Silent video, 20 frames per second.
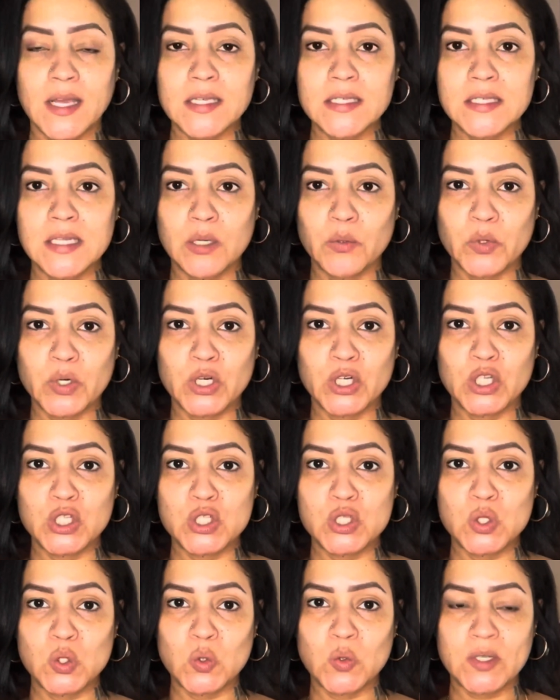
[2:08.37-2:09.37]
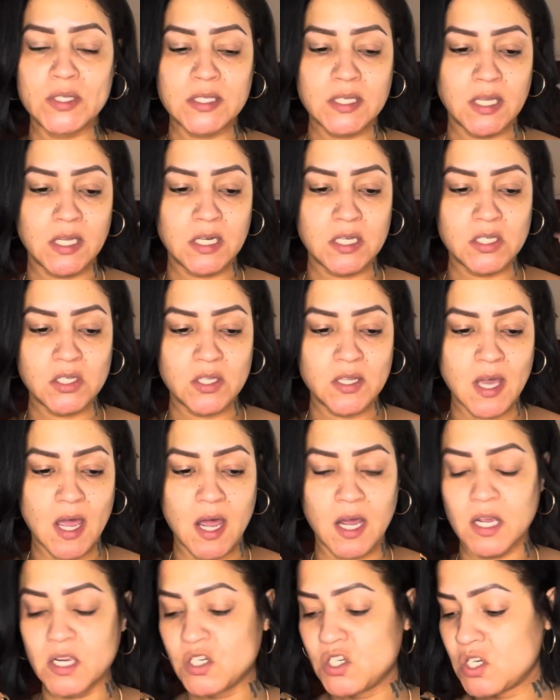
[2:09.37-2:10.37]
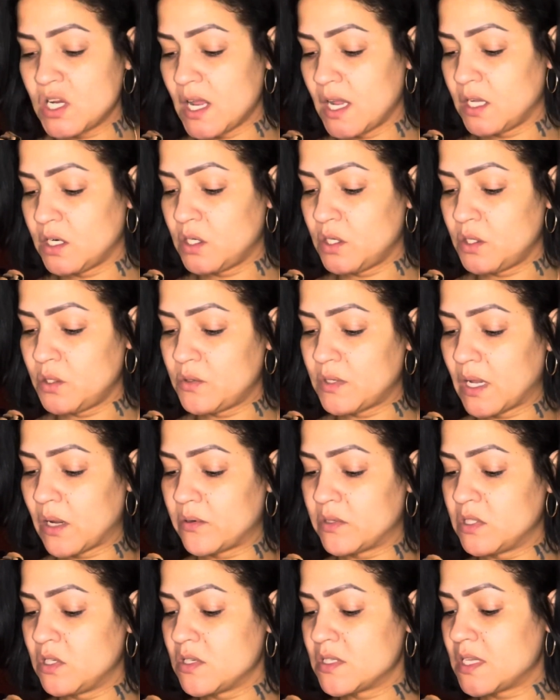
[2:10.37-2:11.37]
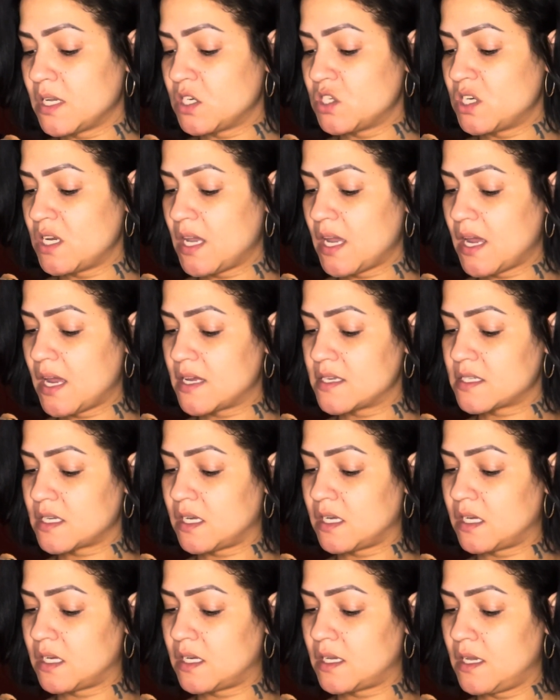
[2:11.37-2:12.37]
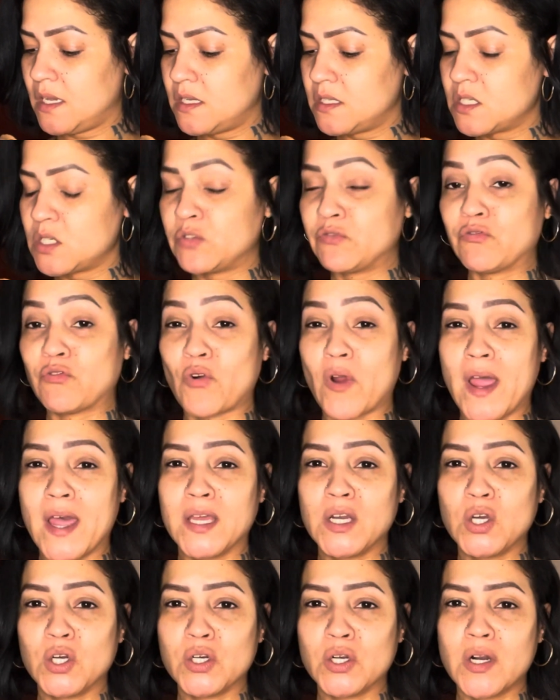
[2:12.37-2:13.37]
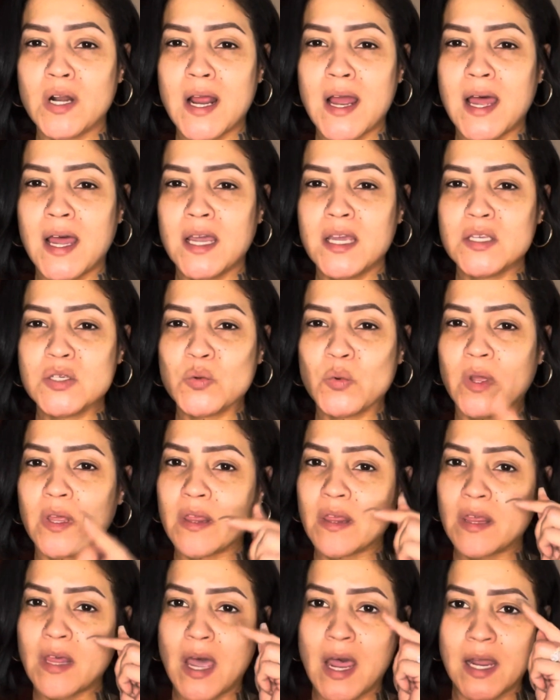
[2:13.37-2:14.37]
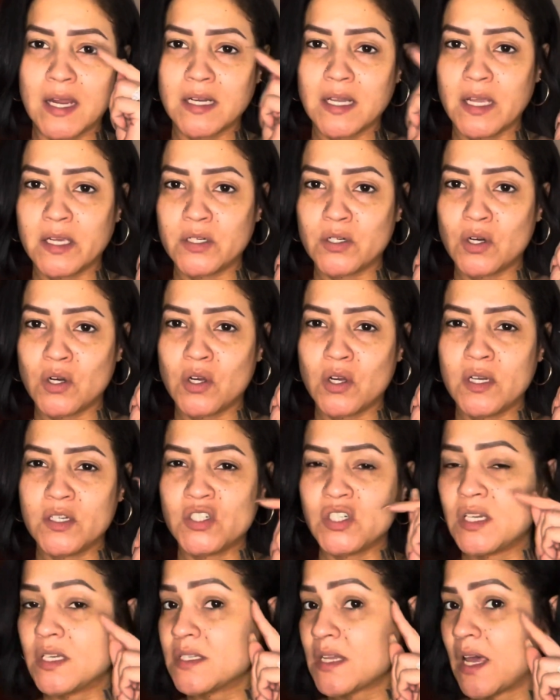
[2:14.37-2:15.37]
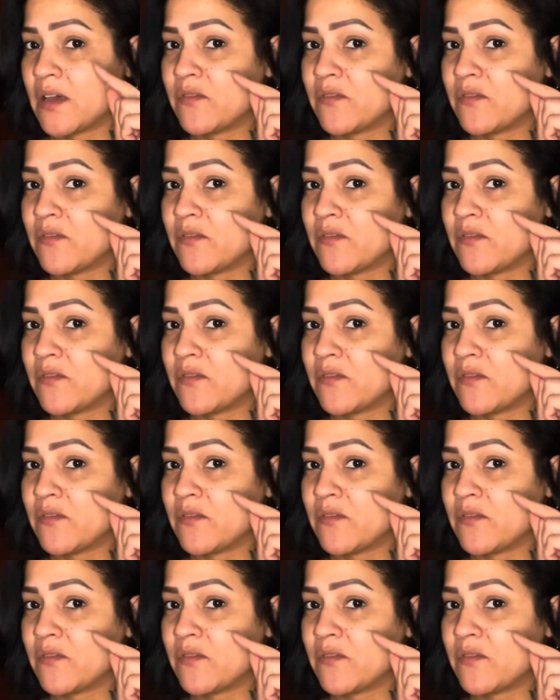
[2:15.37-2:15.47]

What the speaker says: thing we're going to do is get into the eyeshadow. Now, it looks like she has a hint of red on her eyes with eyeliner on. She doesn't have a